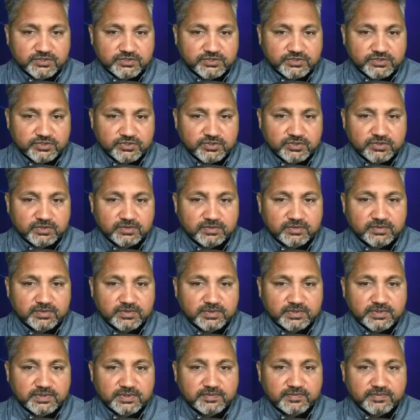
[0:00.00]
So
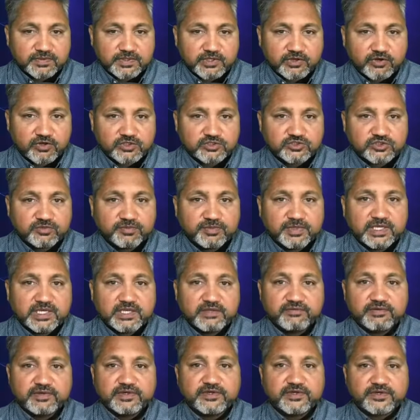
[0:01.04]
they also
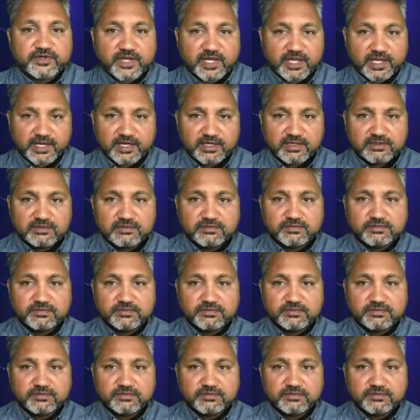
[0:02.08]
believe in triad